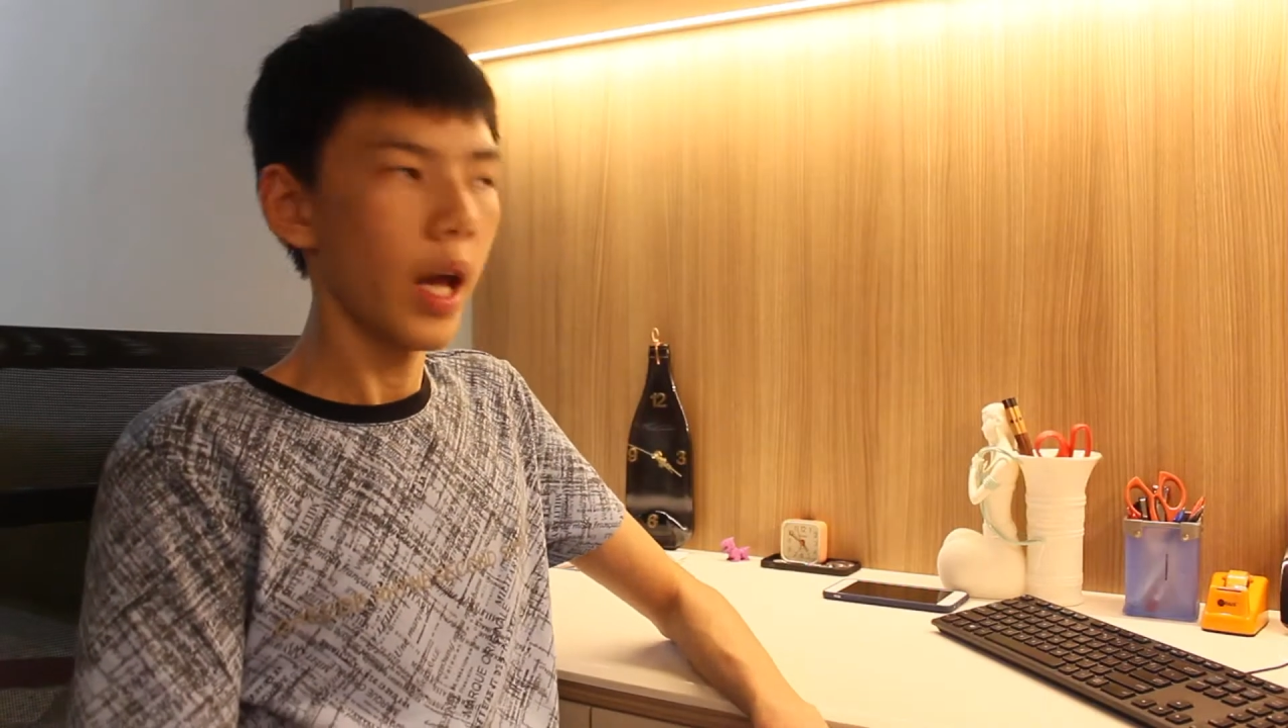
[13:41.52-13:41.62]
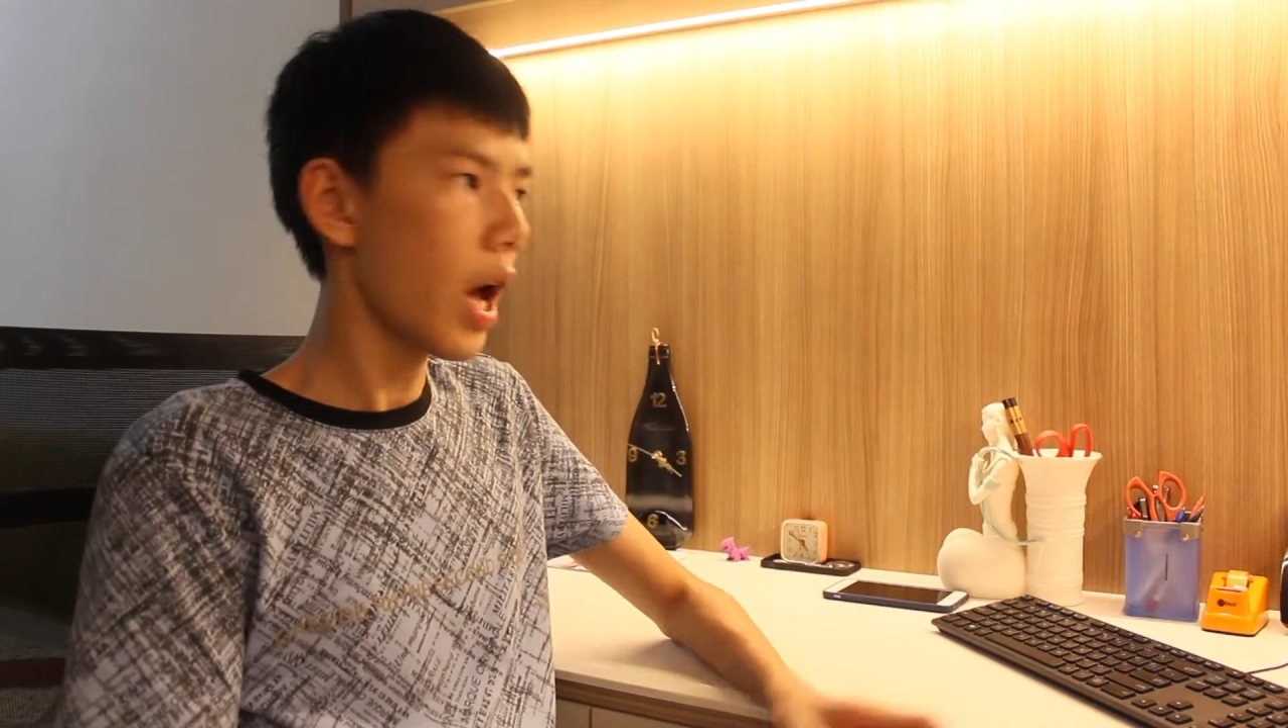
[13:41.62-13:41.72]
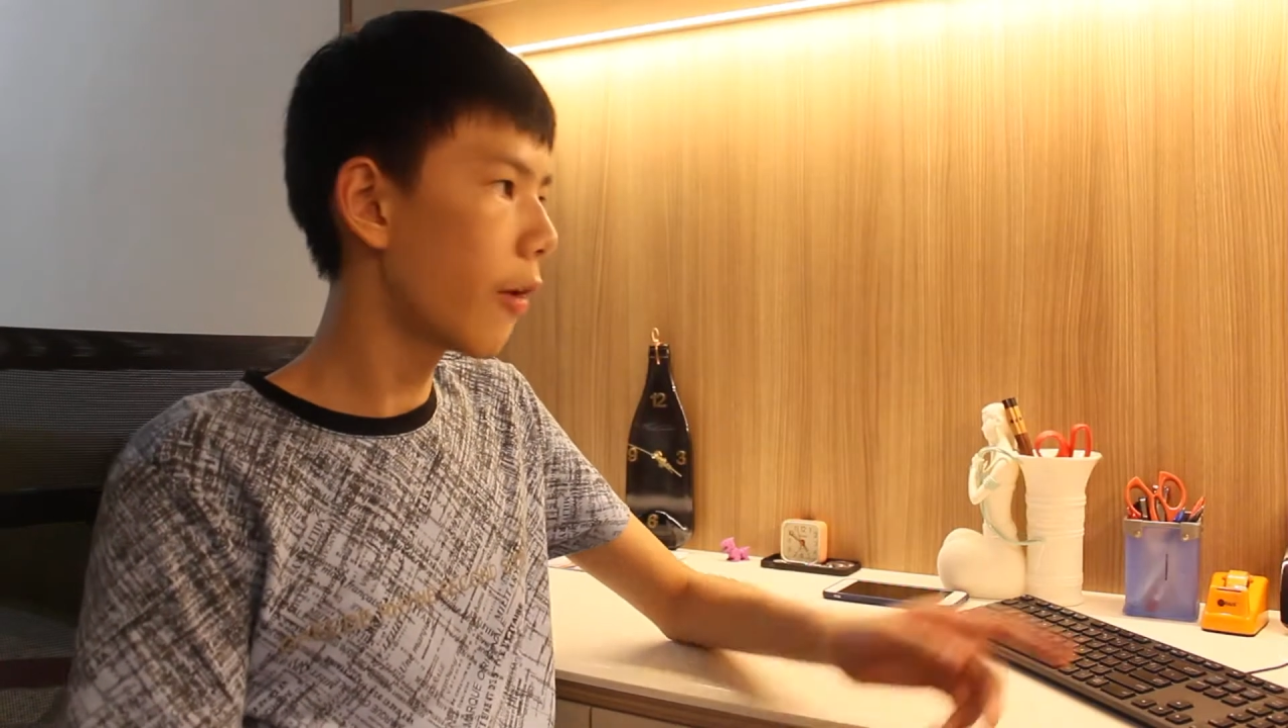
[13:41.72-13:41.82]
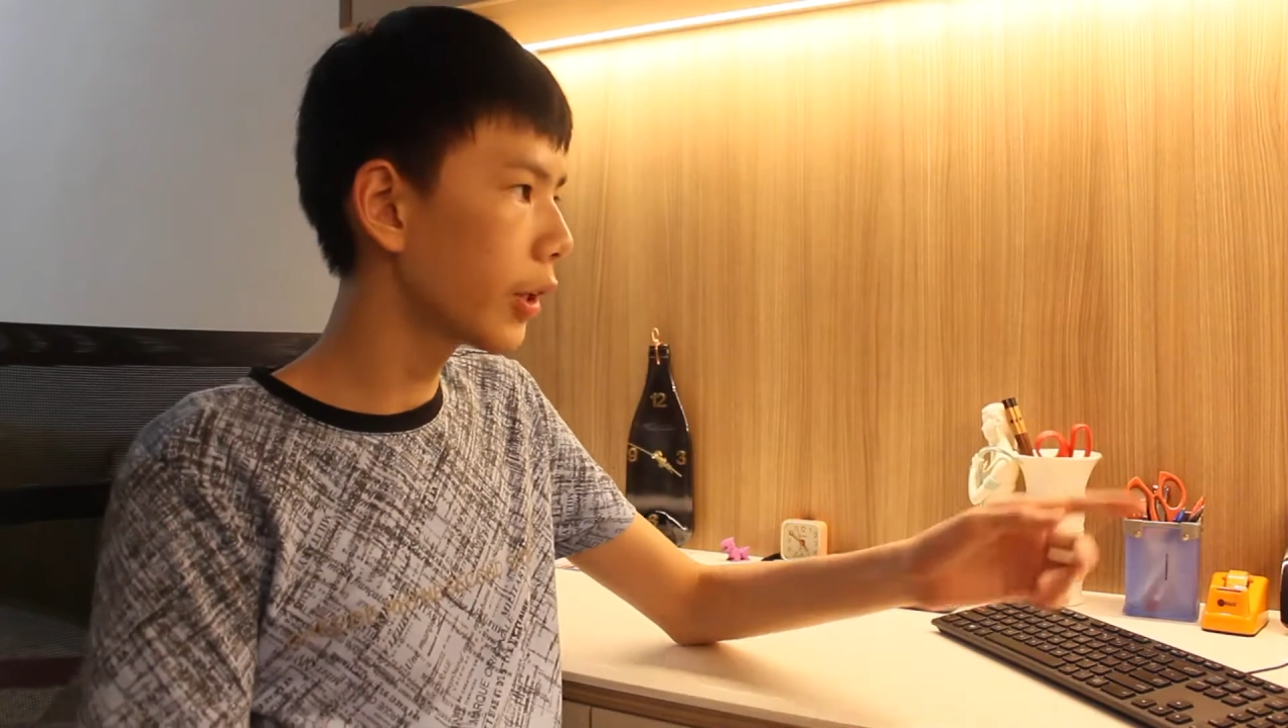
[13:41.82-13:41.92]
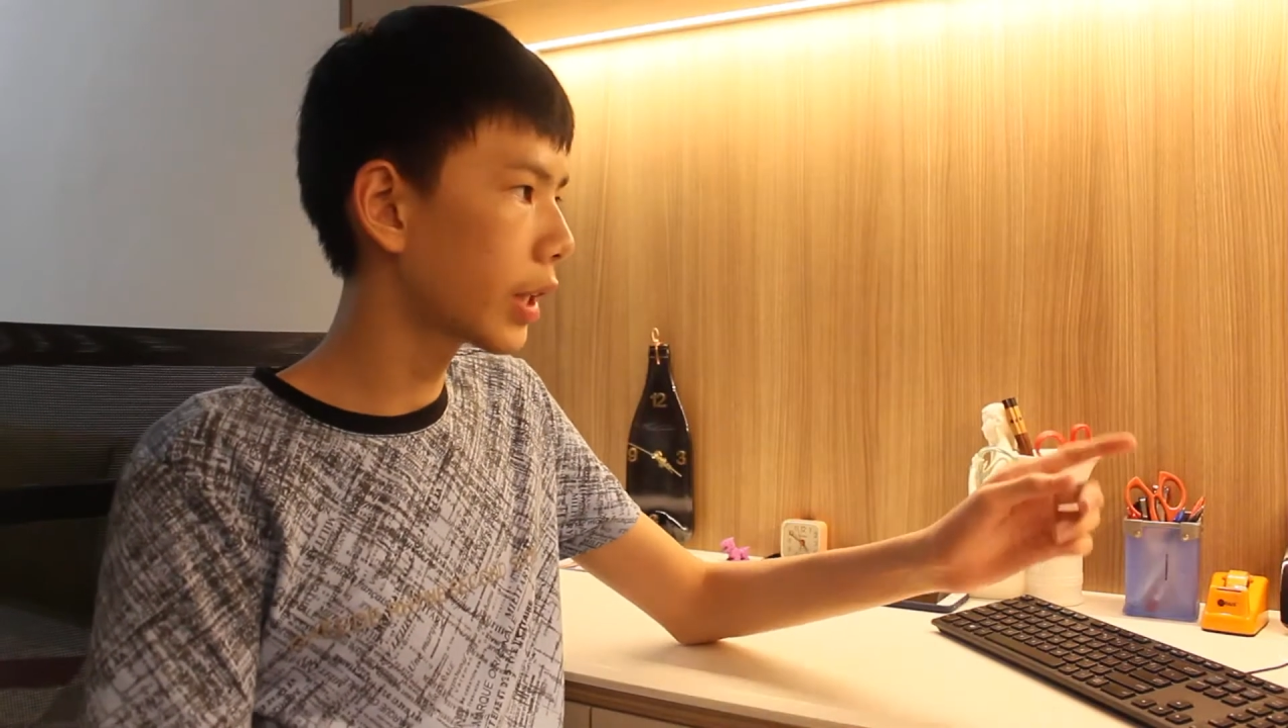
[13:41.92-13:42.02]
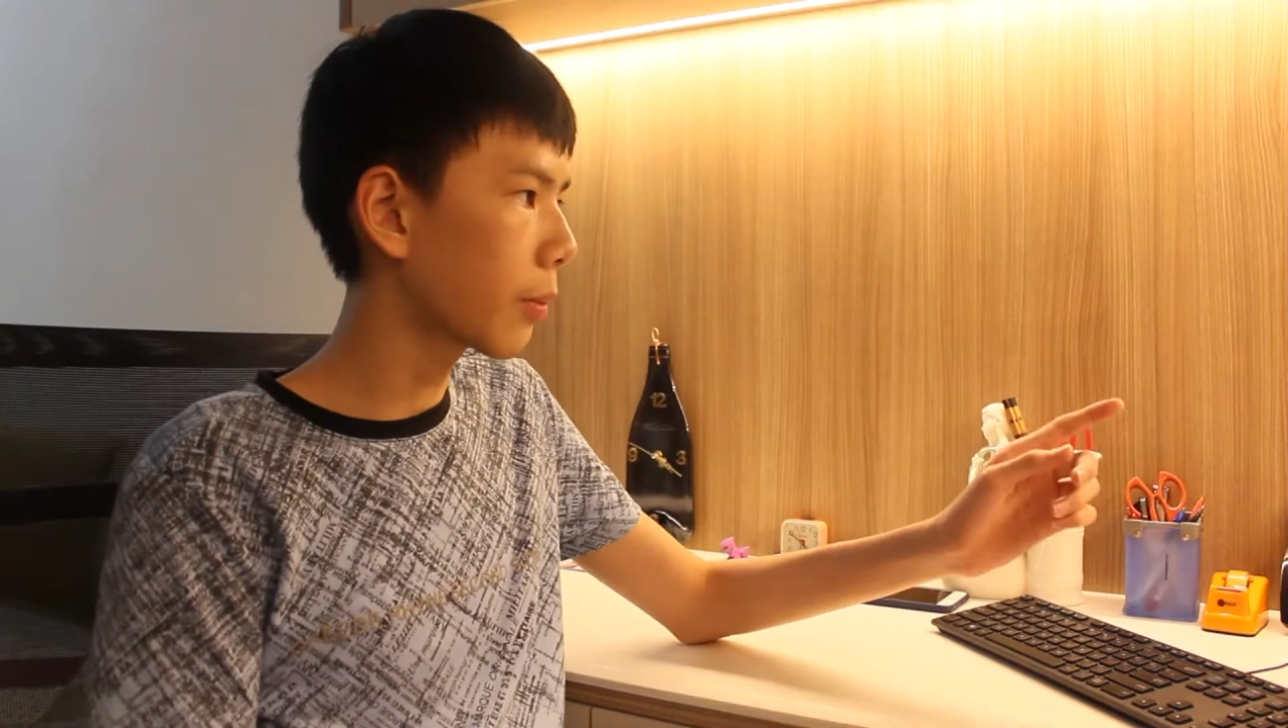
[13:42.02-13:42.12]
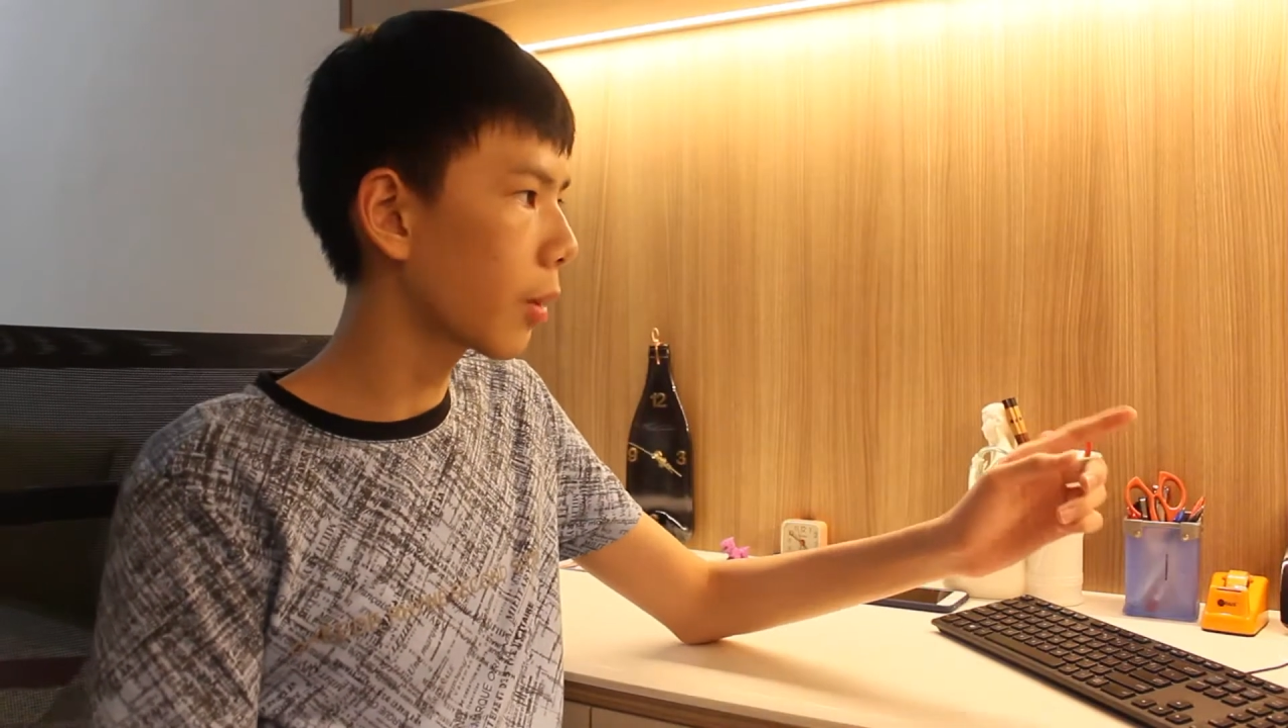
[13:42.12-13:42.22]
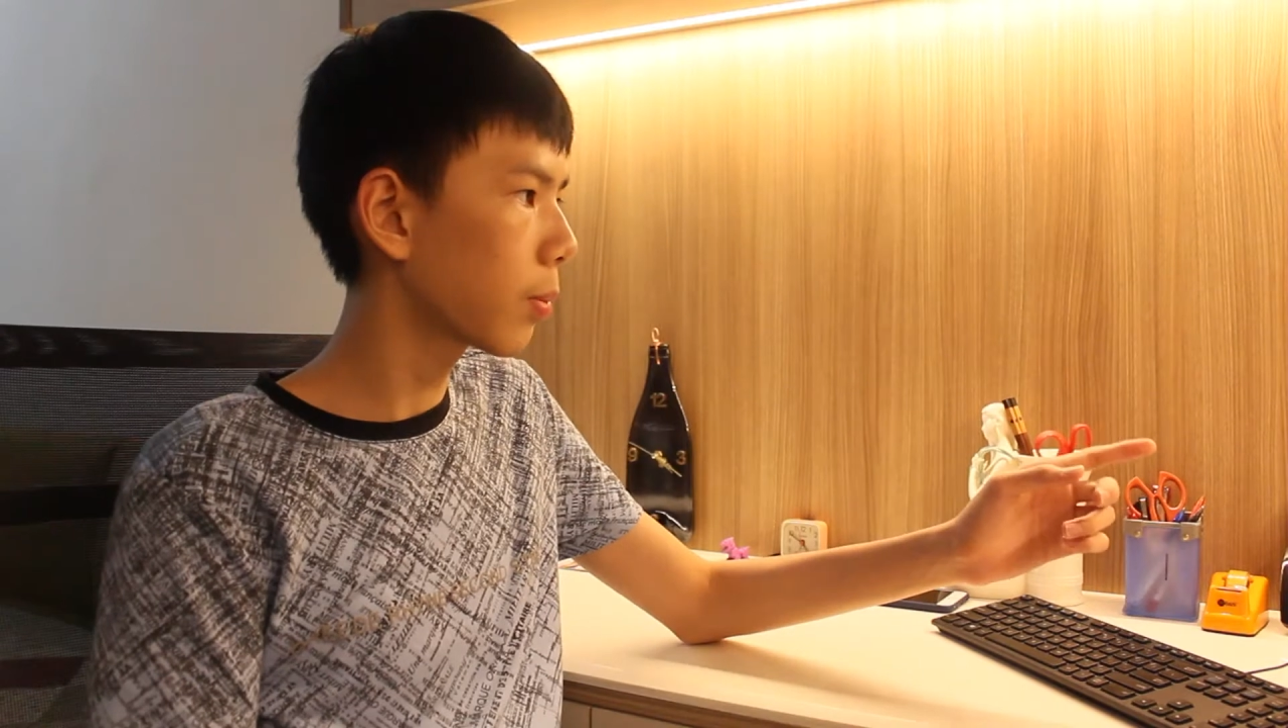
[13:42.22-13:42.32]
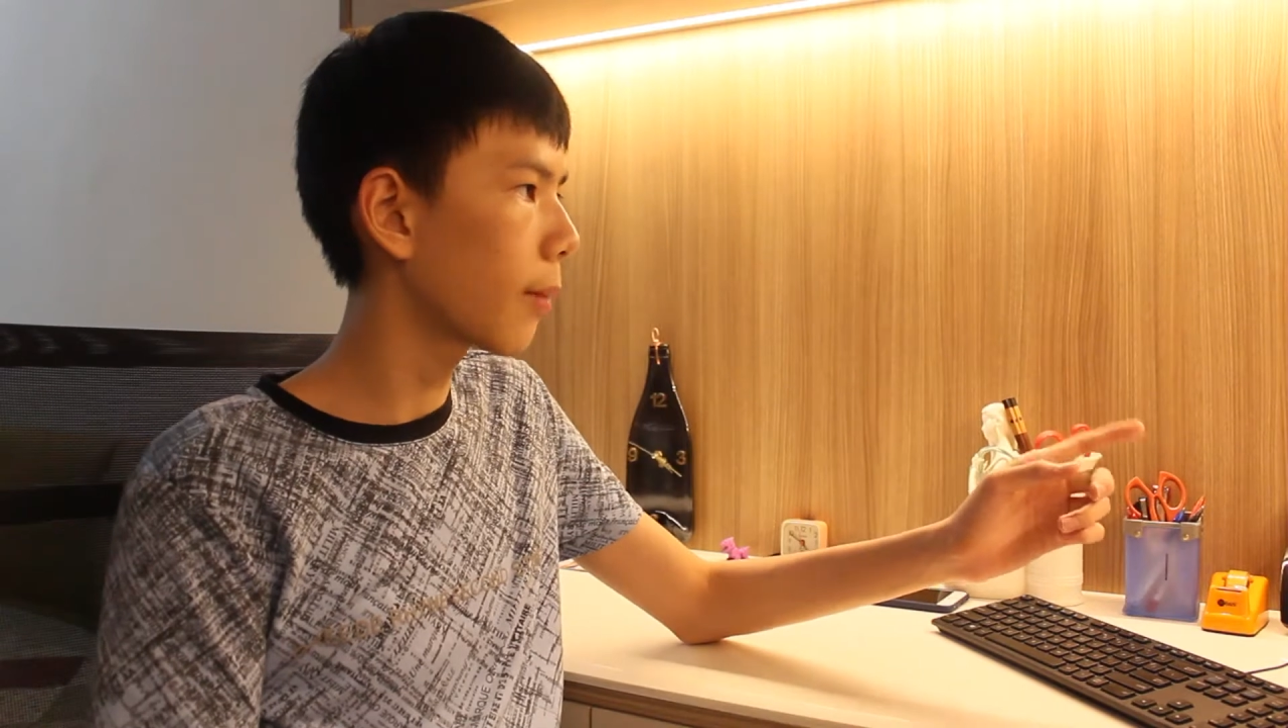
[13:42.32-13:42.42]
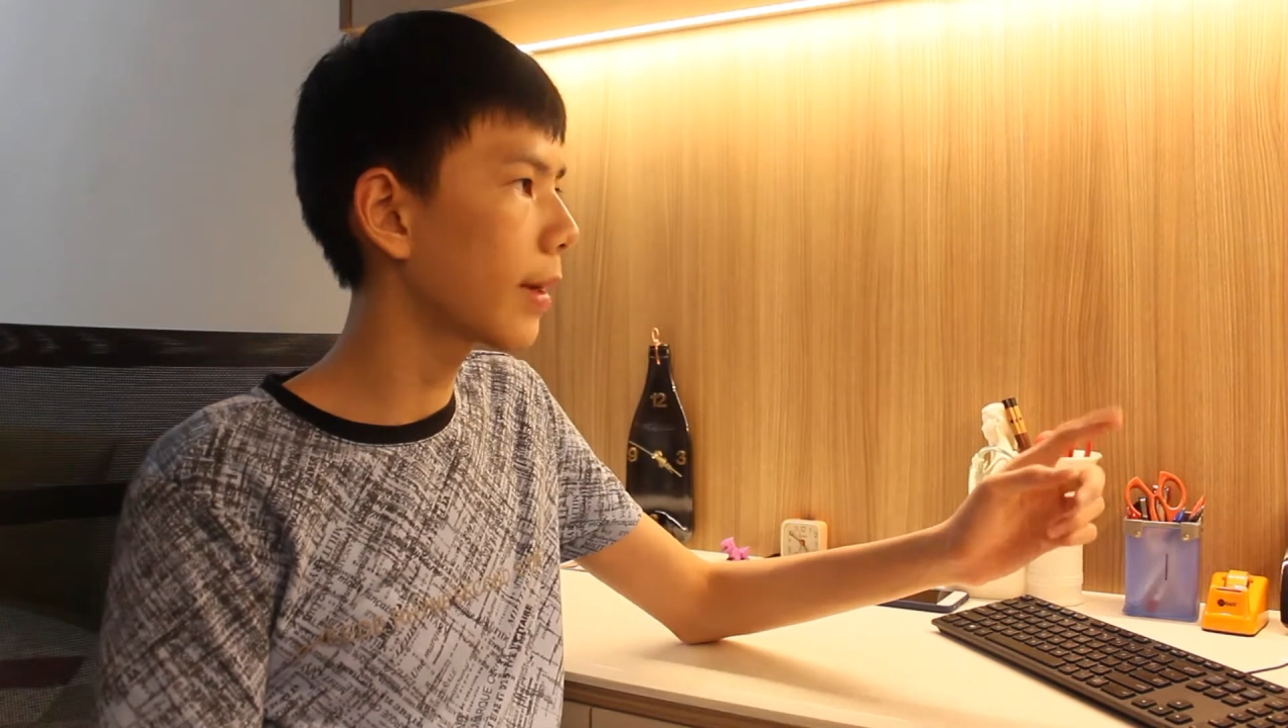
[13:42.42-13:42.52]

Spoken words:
every time you plop